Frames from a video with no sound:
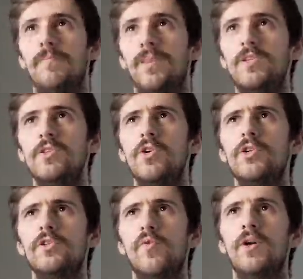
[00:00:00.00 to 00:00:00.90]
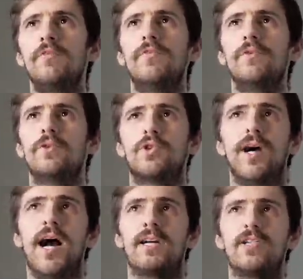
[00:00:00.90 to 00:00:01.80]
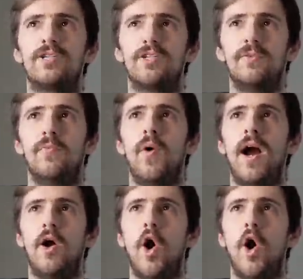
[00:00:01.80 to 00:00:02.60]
This is also one of those tracks where